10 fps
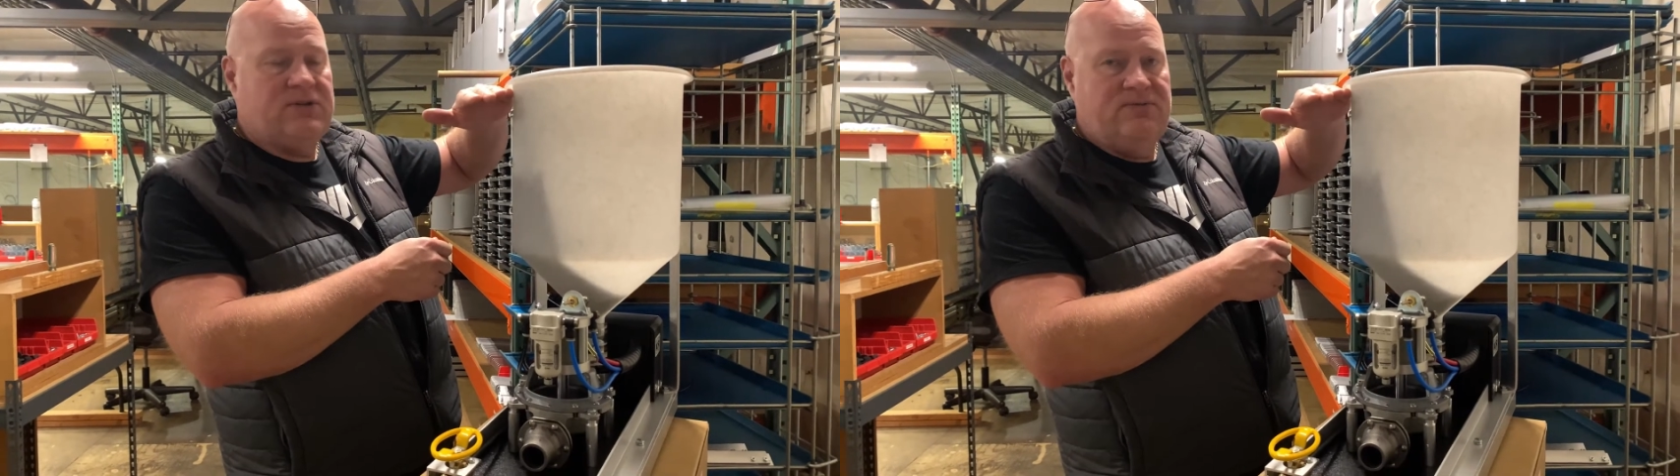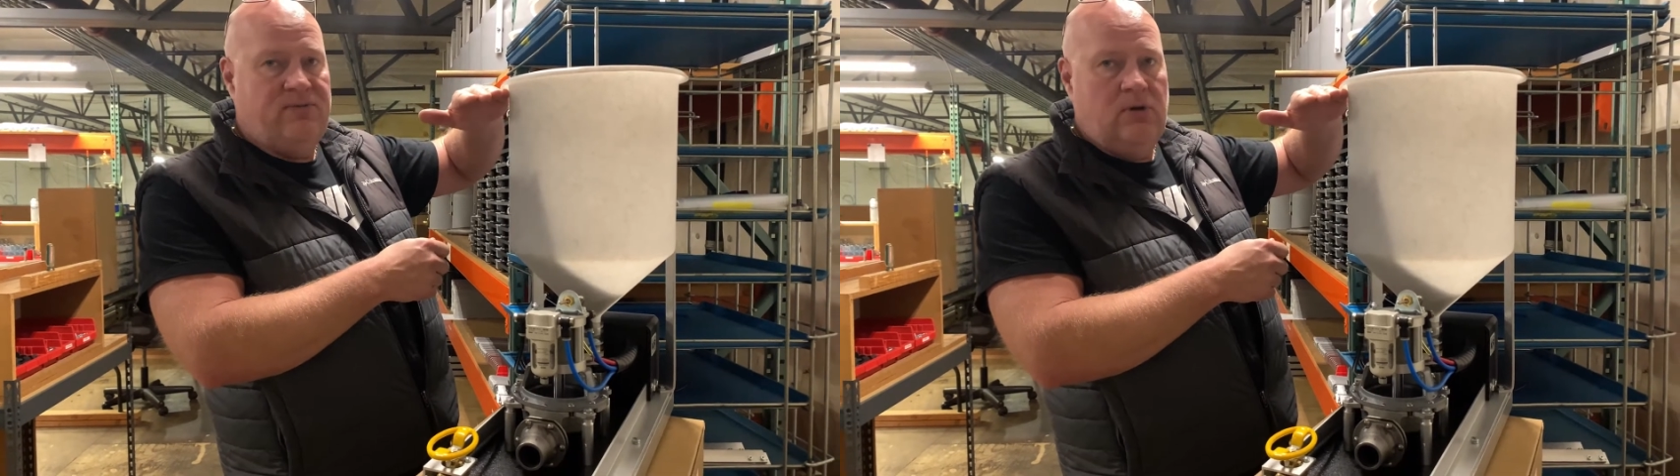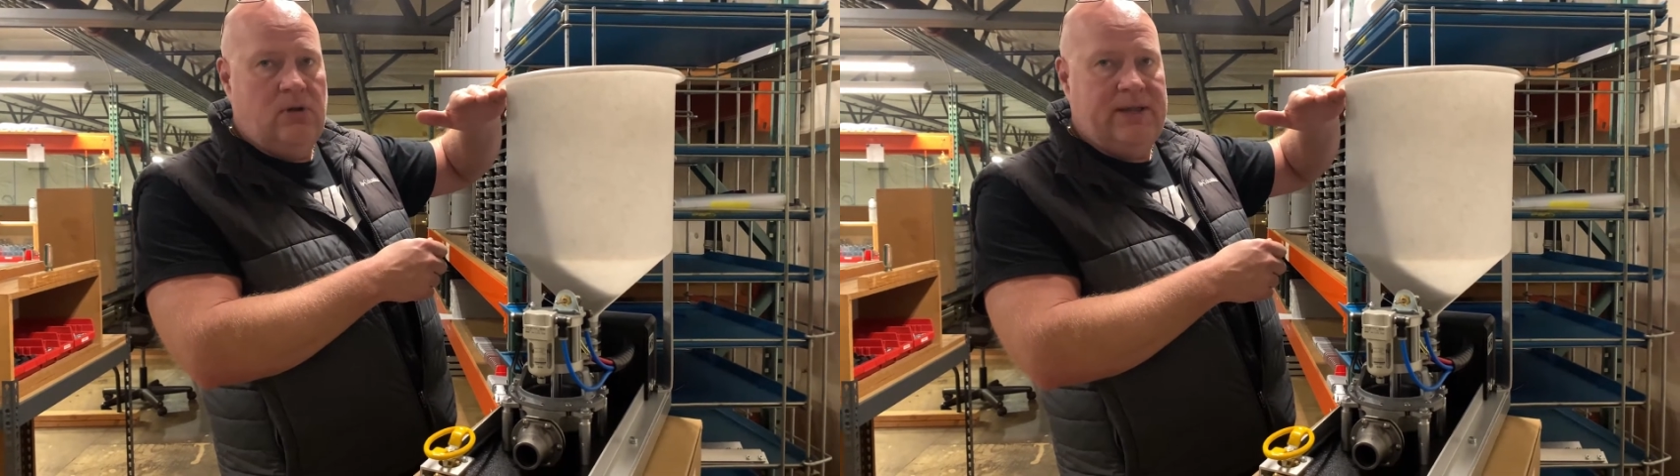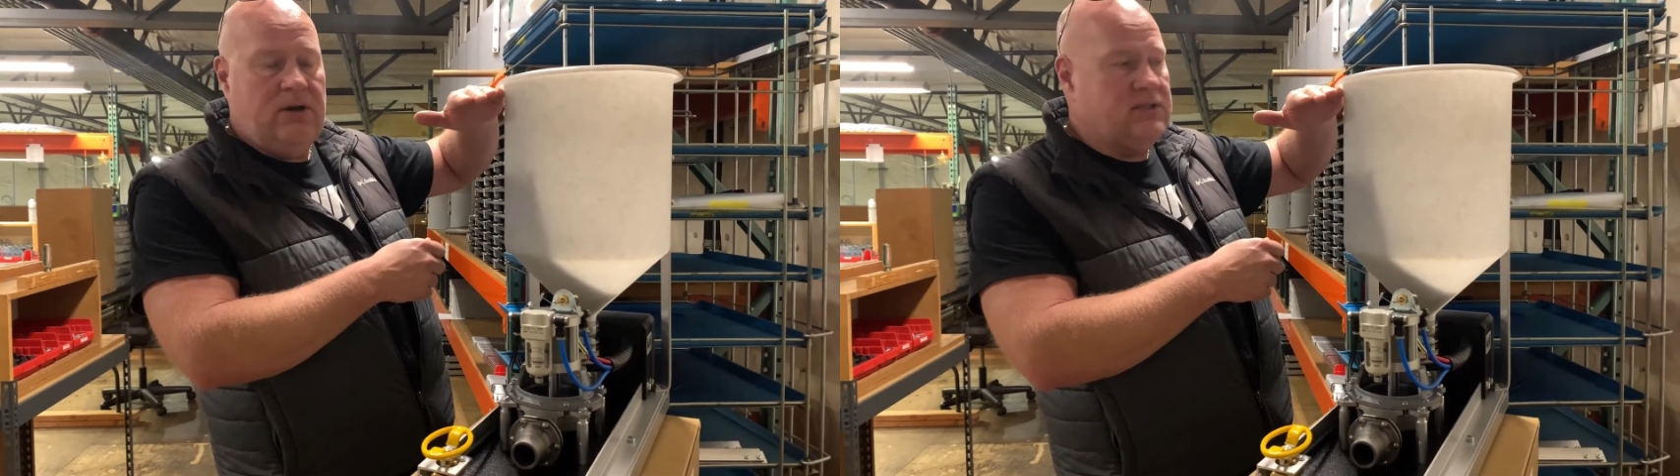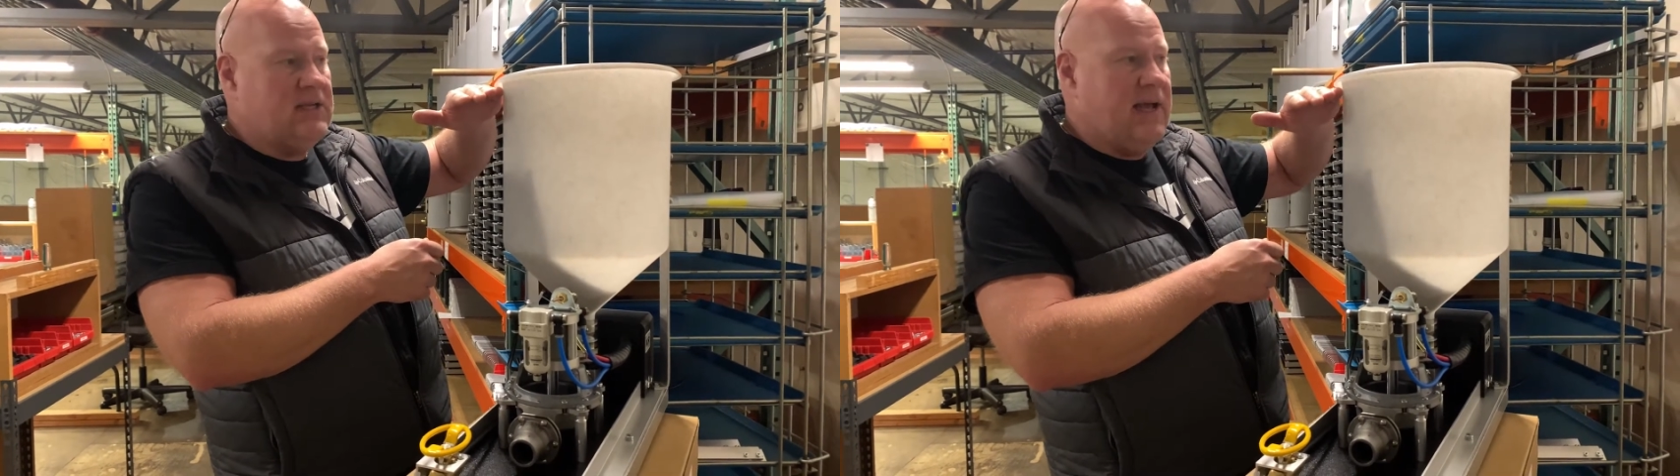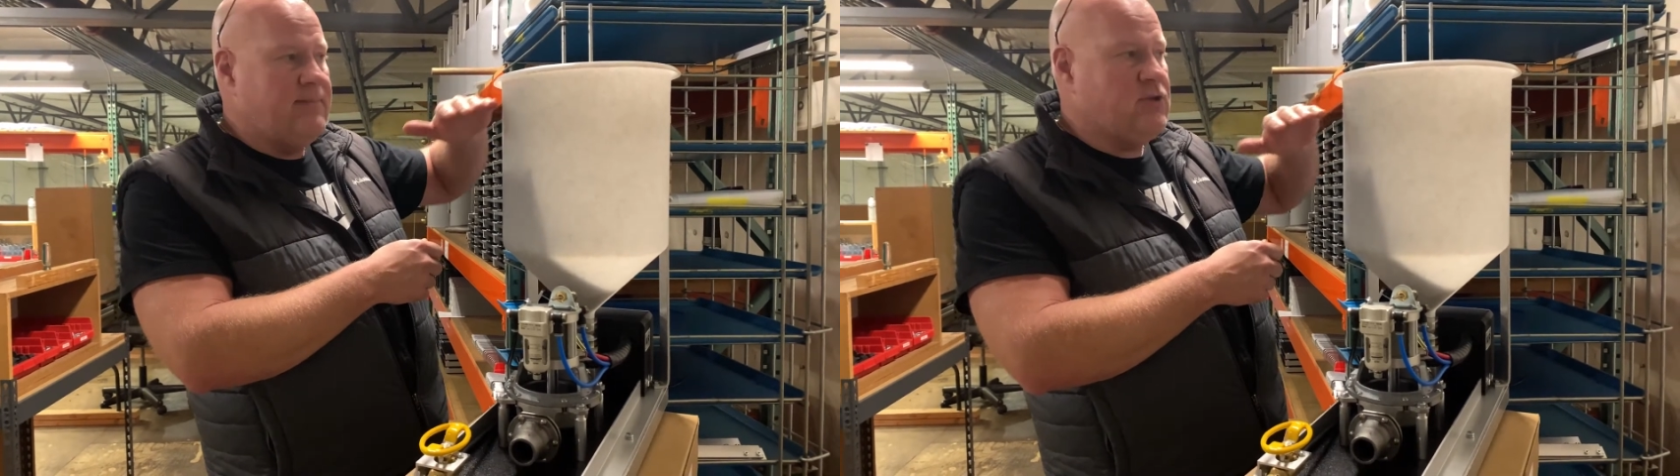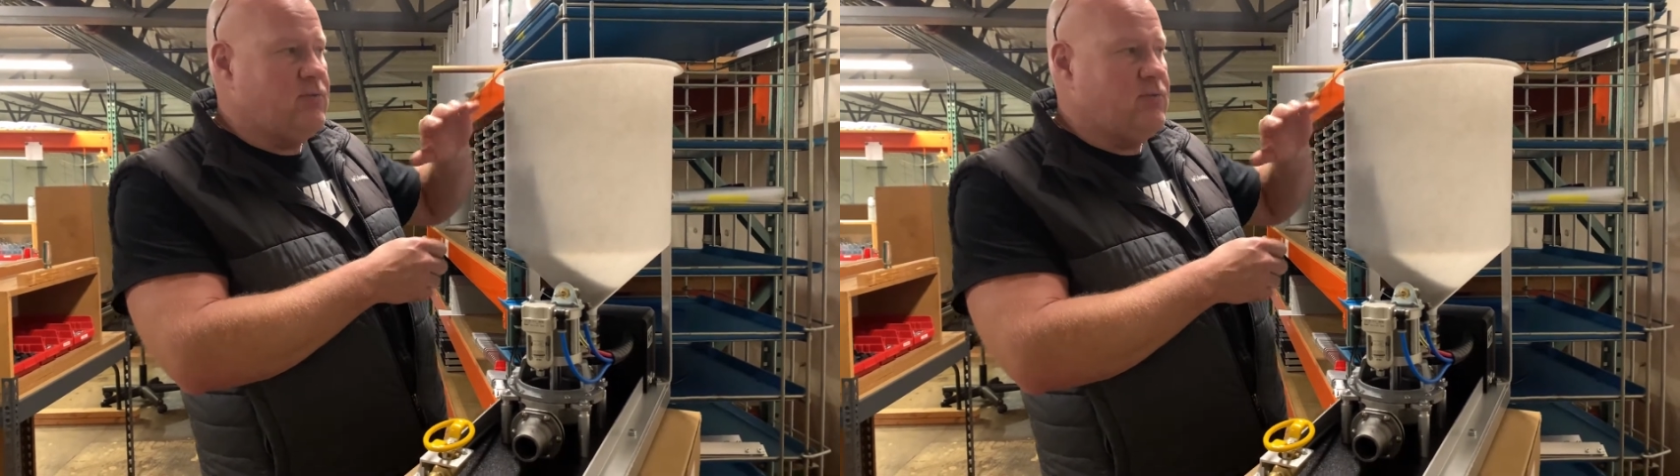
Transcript: to full at all times.